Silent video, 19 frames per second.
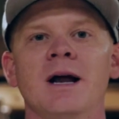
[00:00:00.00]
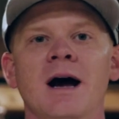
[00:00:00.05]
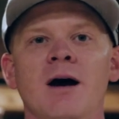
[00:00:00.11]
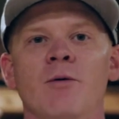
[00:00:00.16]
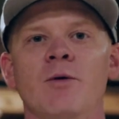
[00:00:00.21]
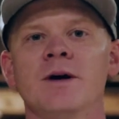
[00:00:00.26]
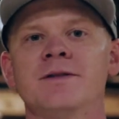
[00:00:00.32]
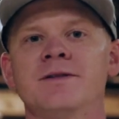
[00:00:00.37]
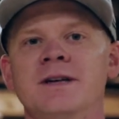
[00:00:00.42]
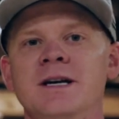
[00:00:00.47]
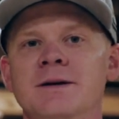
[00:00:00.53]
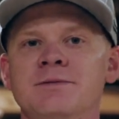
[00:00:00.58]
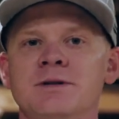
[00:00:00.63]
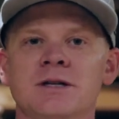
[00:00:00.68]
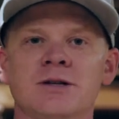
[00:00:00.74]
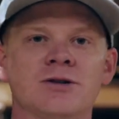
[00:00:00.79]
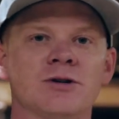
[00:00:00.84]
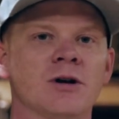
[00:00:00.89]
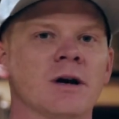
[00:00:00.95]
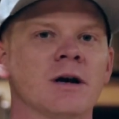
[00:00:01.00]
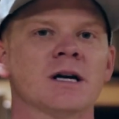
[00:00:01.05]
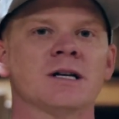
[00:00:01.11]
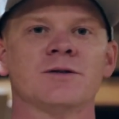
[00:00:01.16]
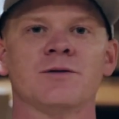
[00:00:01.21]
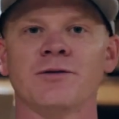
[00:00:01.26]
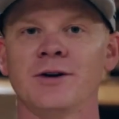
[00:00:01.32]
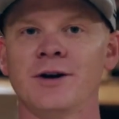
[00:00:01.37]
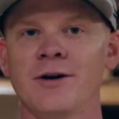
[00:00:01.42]
out with, tips and
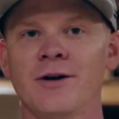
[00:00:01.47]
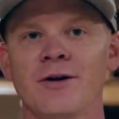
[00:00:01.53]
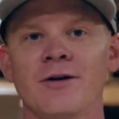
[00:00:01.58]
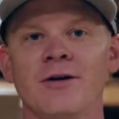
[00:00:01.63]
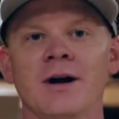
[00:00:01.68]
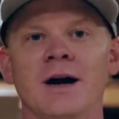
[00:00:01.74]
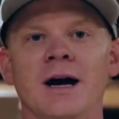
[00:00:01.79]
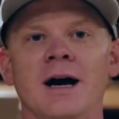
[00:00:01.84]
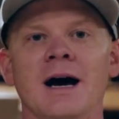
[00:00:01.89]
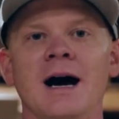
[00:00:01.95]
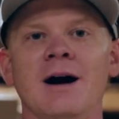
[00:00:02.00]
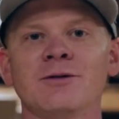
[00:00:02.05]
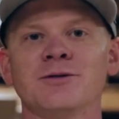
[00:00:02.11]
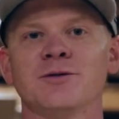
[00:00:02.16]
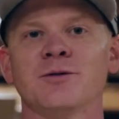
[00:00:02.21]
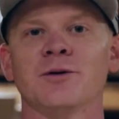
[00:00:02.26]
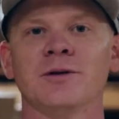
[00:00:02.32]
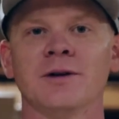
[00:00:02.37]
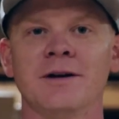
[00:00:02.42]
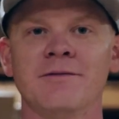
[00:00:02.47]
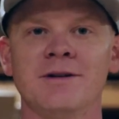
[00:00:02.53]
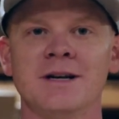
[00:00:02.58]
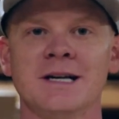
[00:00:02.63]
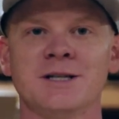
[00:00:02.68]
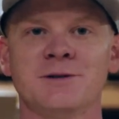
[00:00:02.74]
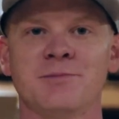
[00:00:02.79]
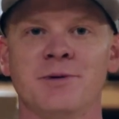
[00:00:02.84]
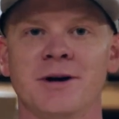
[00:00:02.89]
tricks for your outdoor living
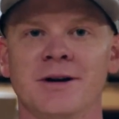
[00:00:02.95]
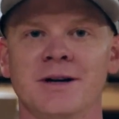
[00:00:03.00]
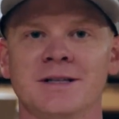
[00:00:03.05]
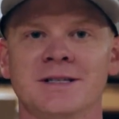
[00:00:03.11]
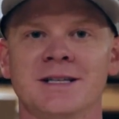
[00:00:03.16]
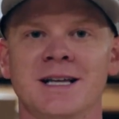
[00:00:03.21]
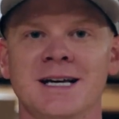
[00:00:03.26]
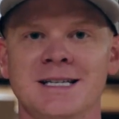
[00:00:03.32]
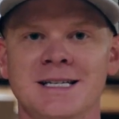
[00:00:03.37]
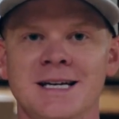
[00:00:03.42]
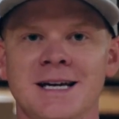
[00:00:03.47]
experience. Thanks